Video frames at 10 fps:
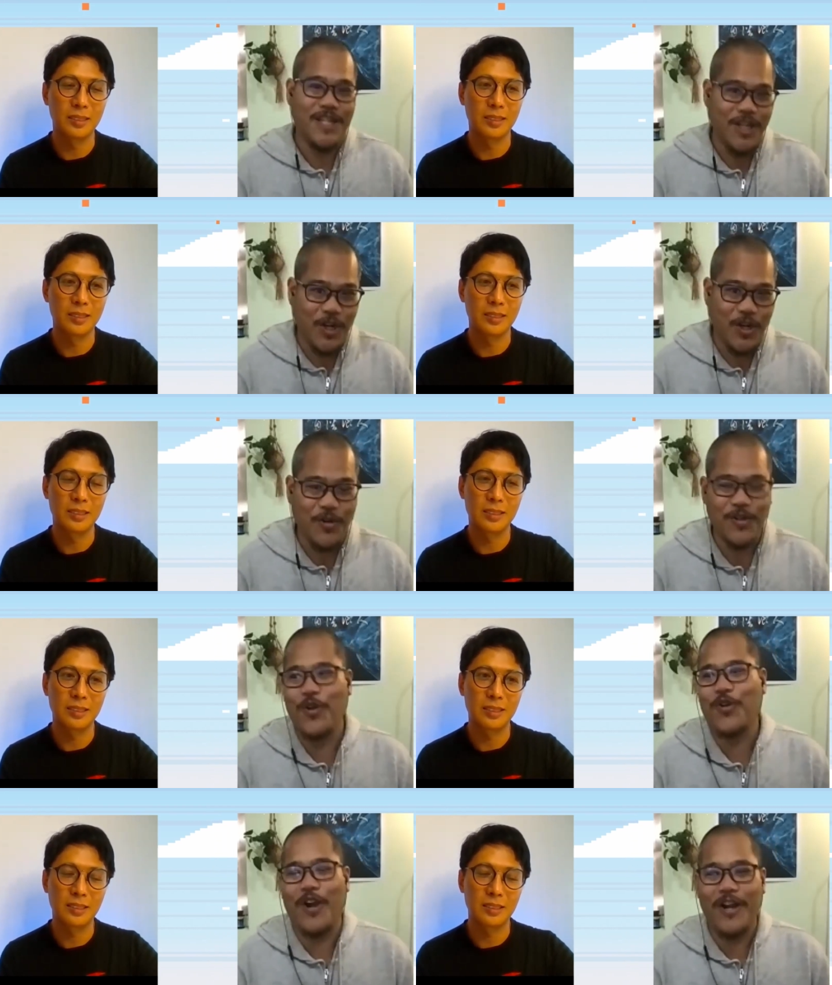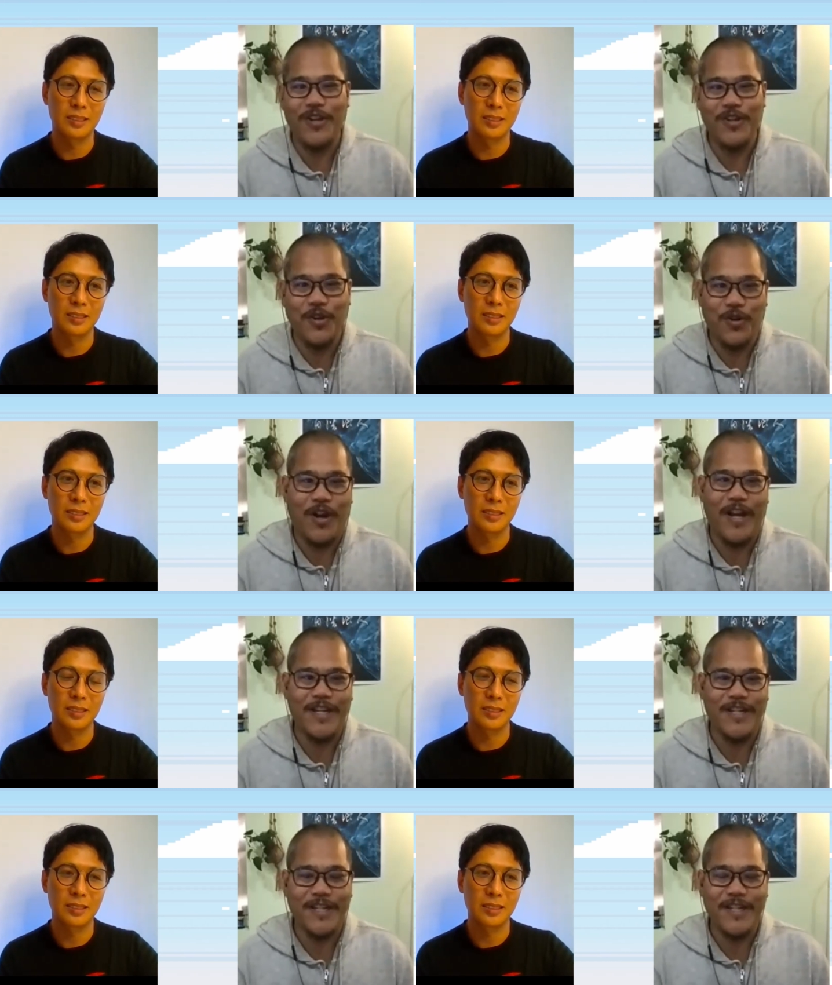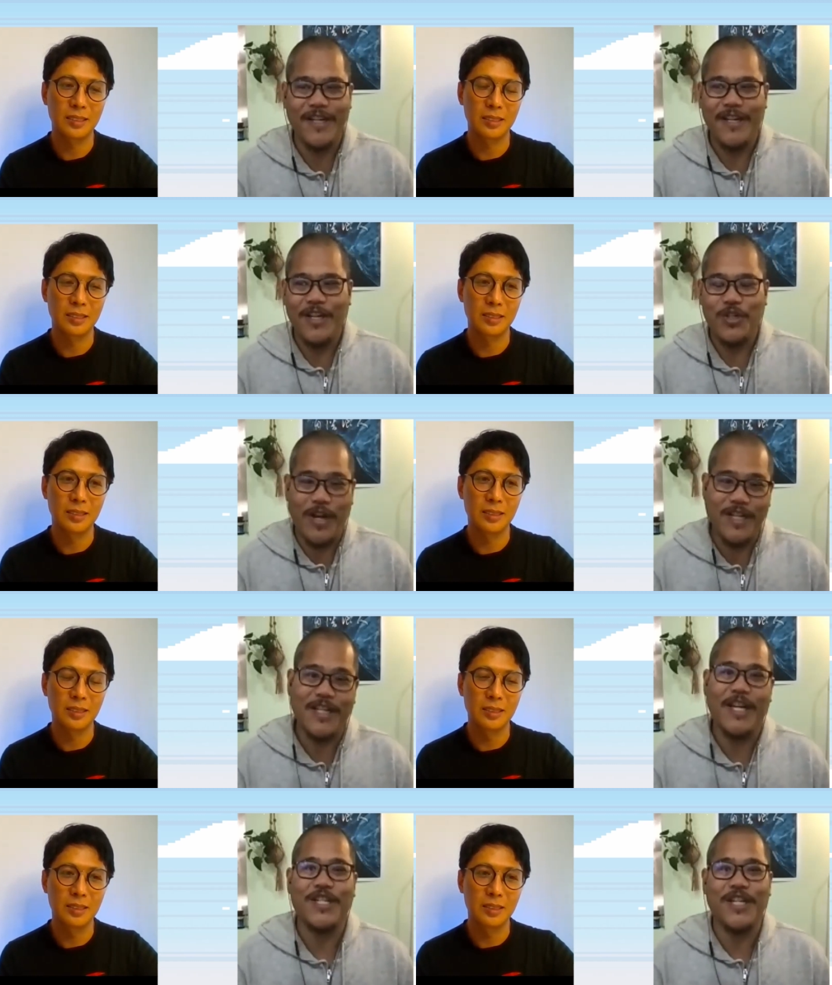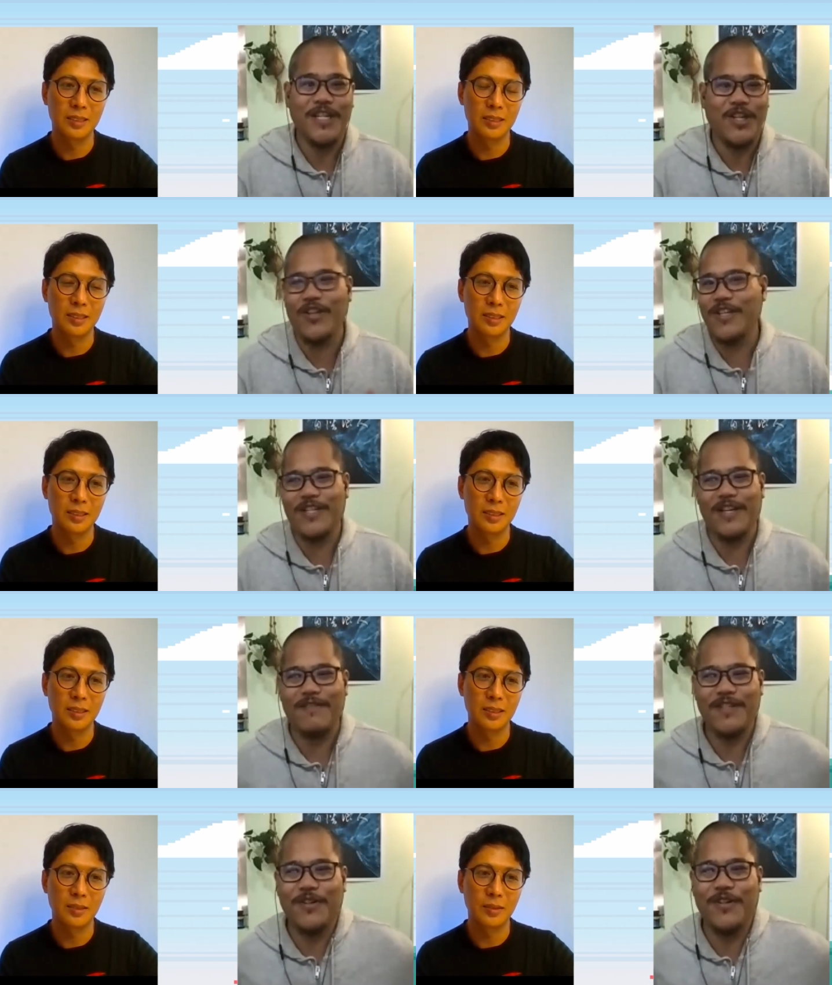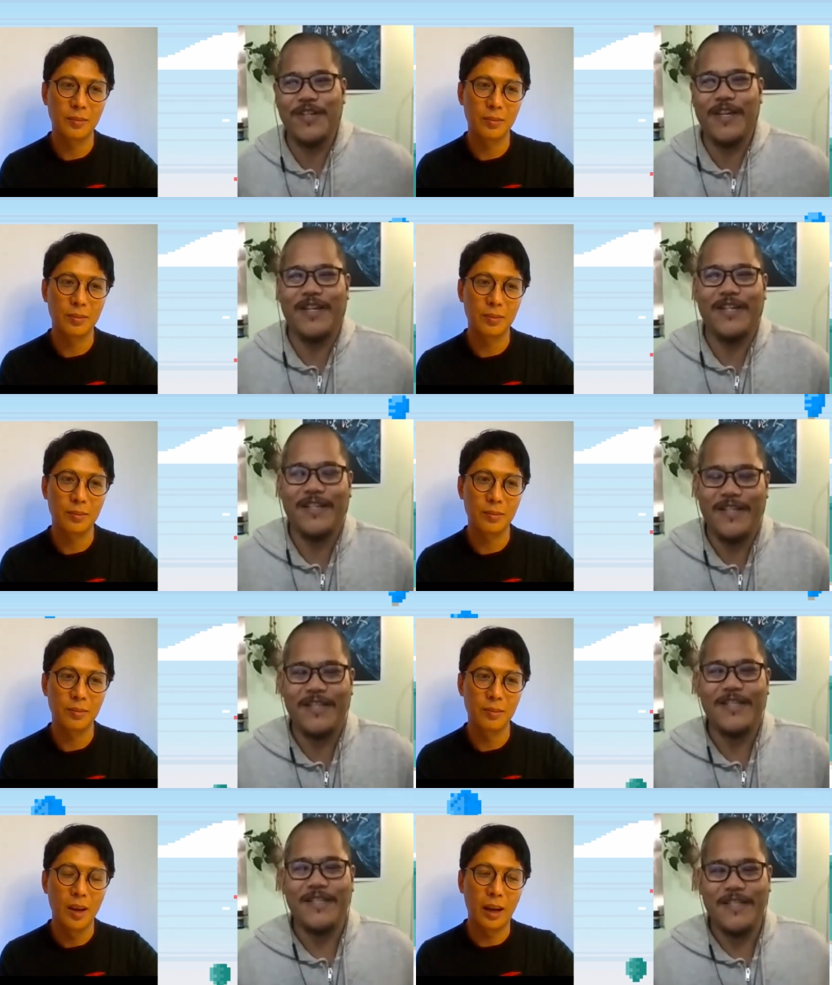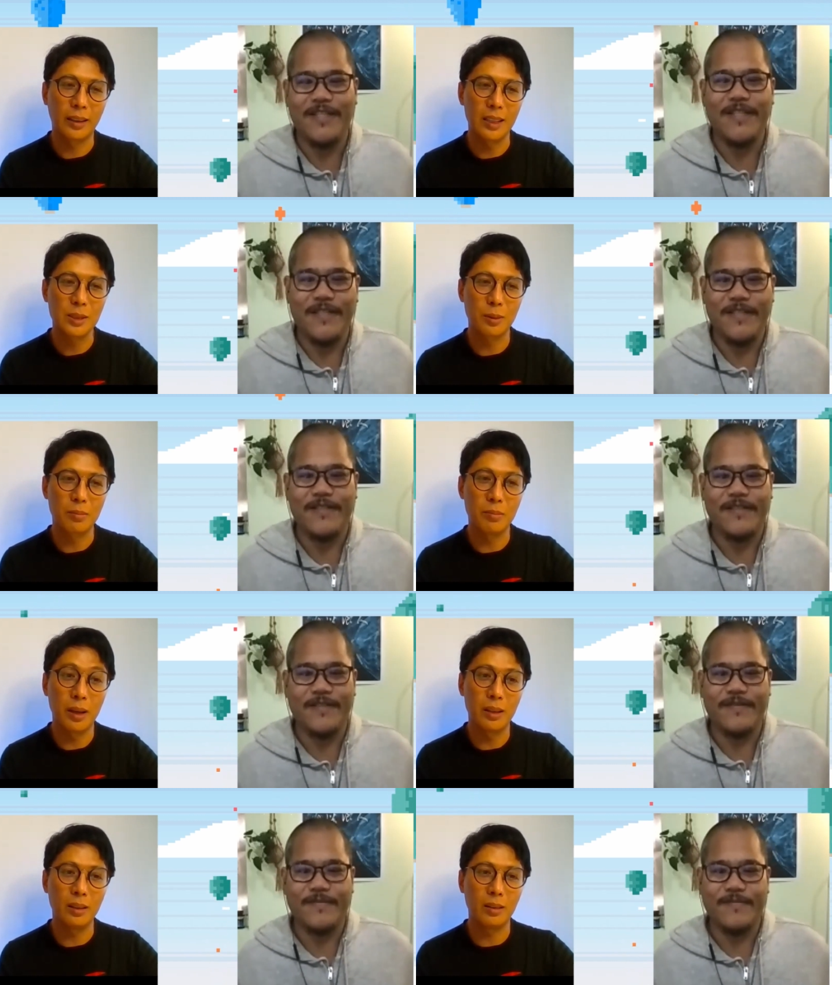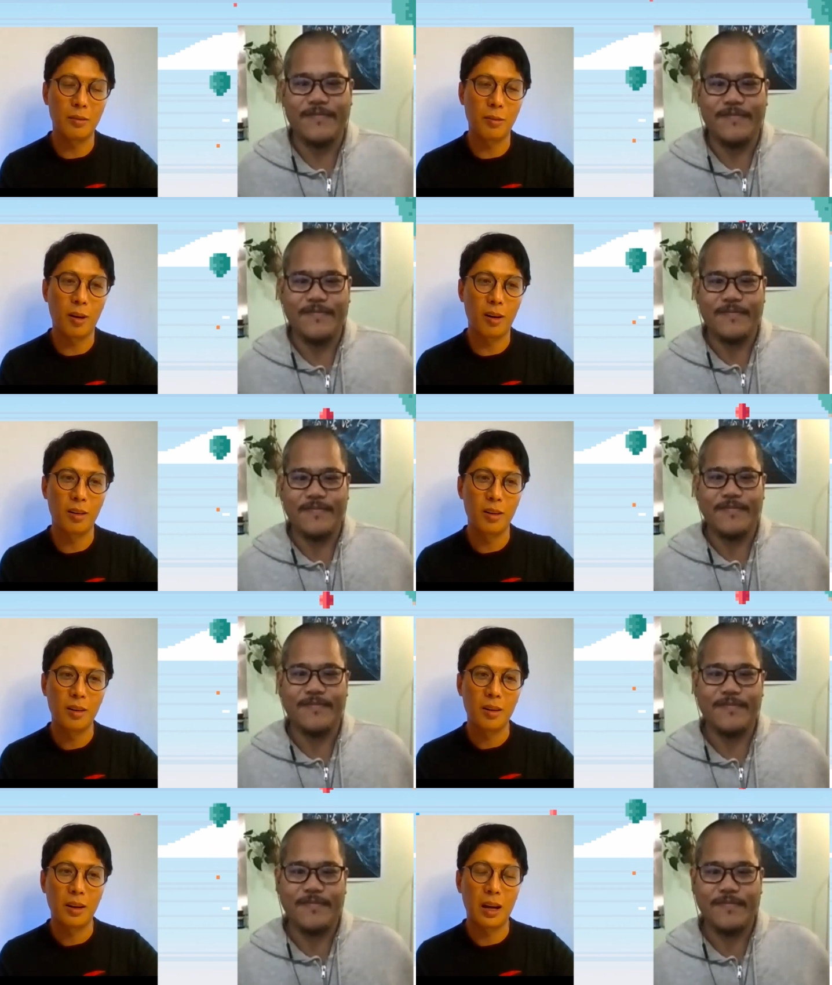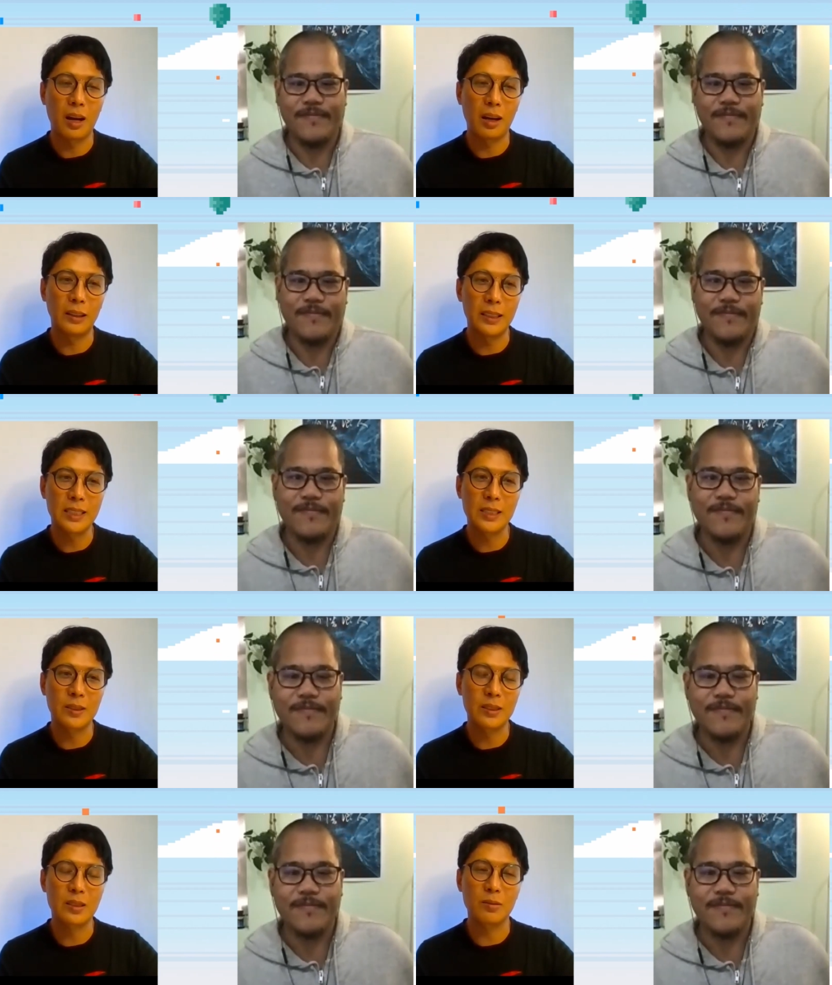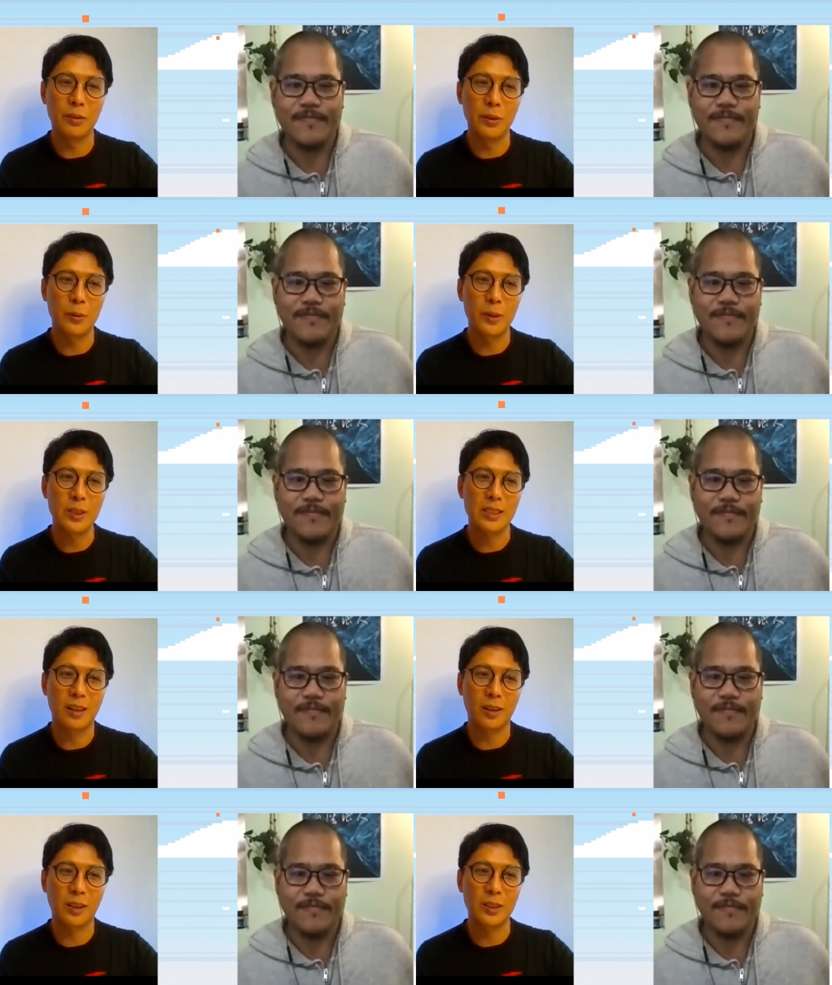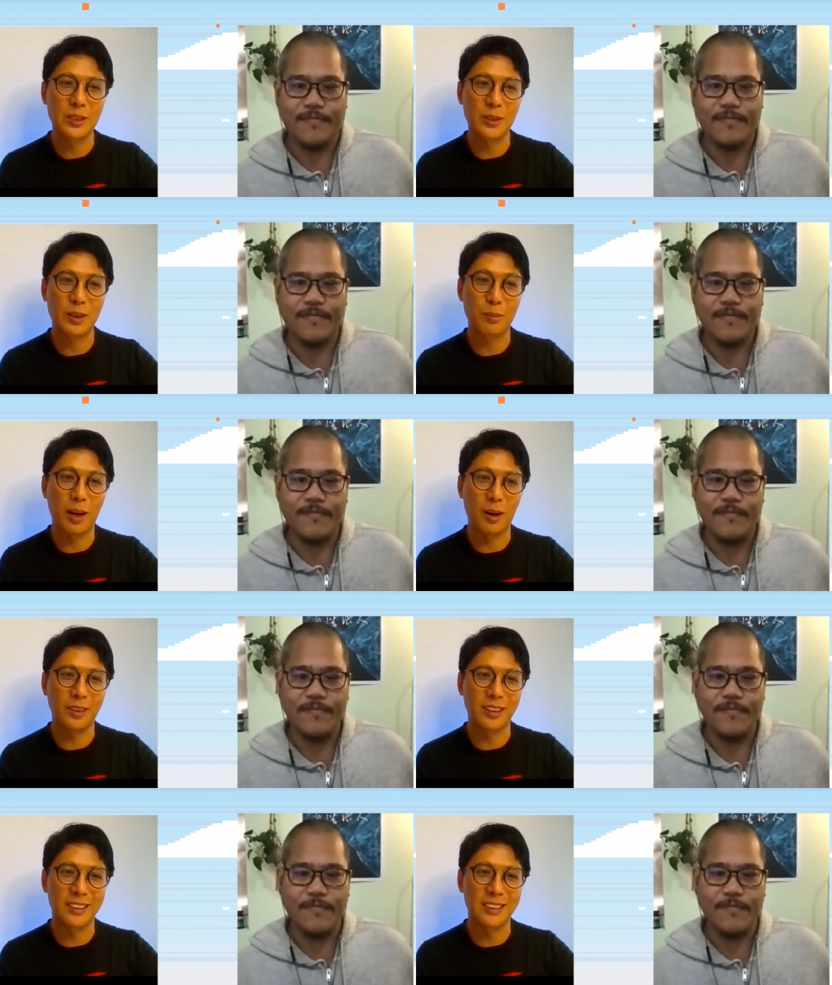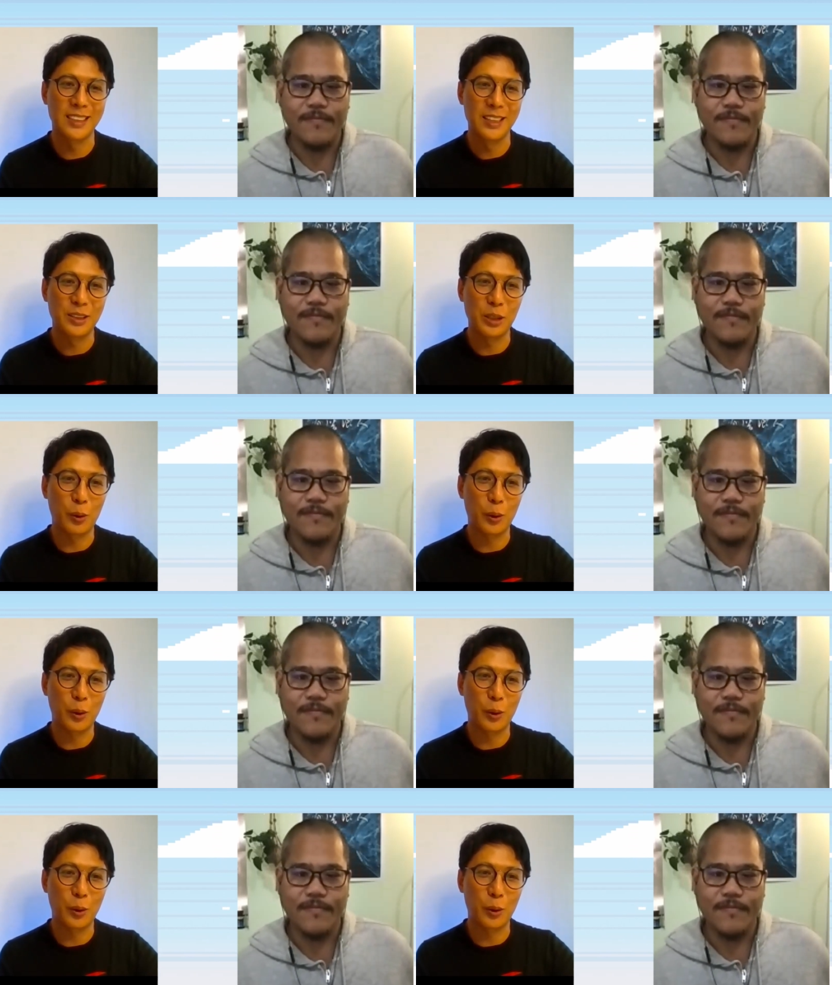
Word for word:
Speaker 1: you know, notarize notarized translations, all this stuff. So yeah,
Speaker 2: I guess what many of our uh, listeners, viewers are concerned about is the